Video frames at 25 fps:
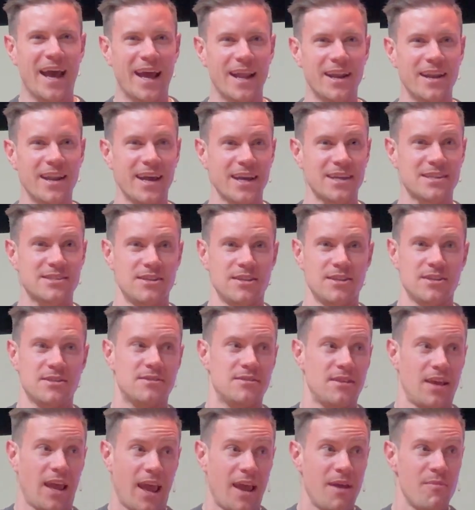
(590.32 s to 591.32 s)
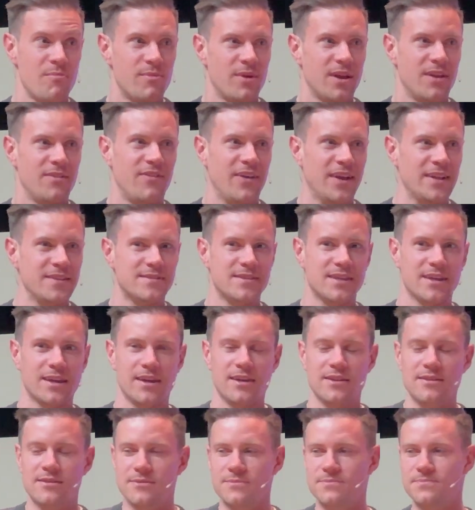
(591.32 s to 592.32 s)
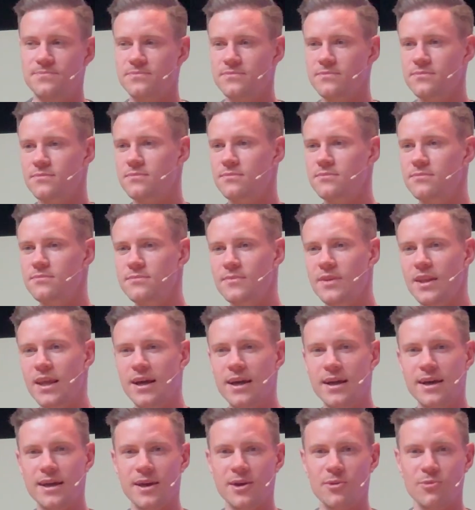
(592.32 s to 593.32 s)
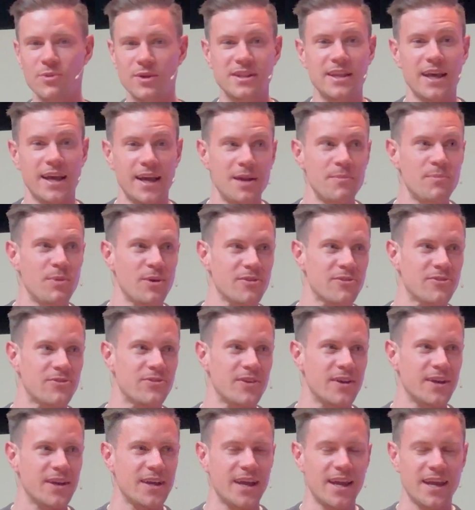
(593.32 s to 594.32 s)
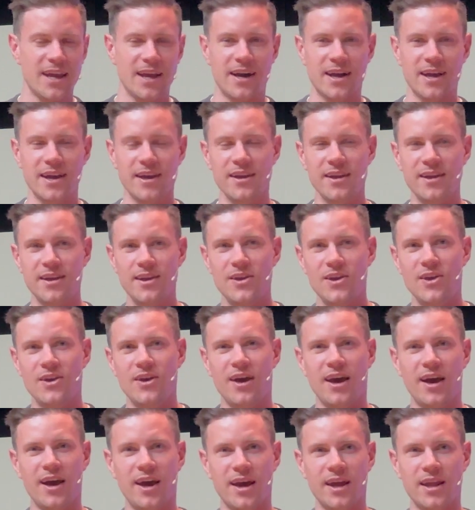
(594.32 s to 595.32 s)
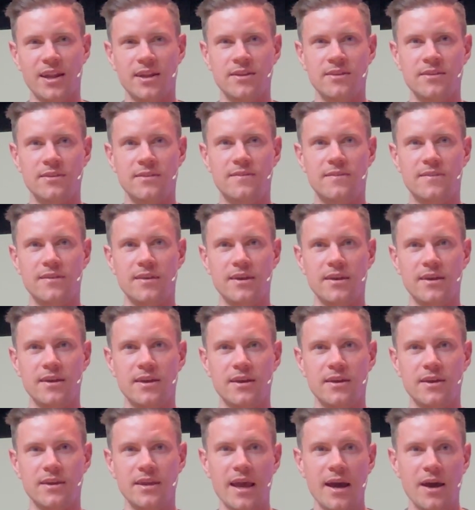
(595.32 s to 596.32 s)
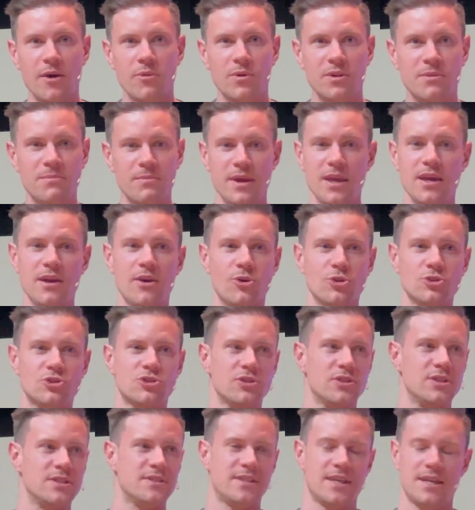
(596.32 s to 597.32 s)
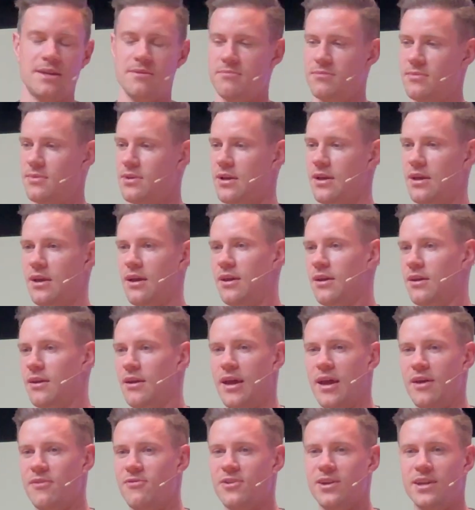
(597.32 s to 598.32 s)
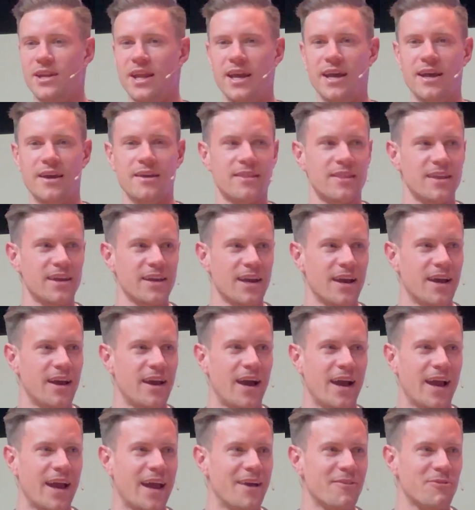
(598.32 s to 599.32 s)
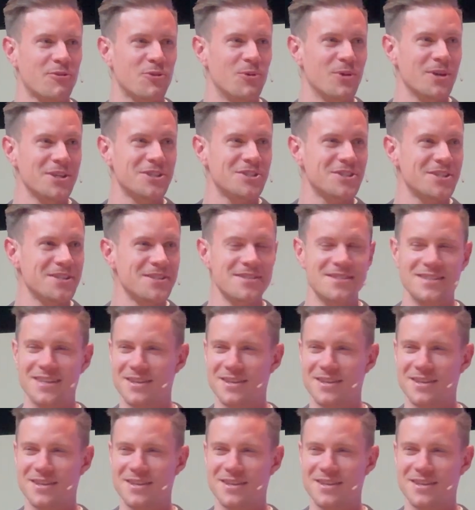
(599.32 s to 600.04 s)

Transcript: And actually, it's him inventing it uh, with the help of uh, AI. And uh, yeah, with me also the same every day I think I, I, have questions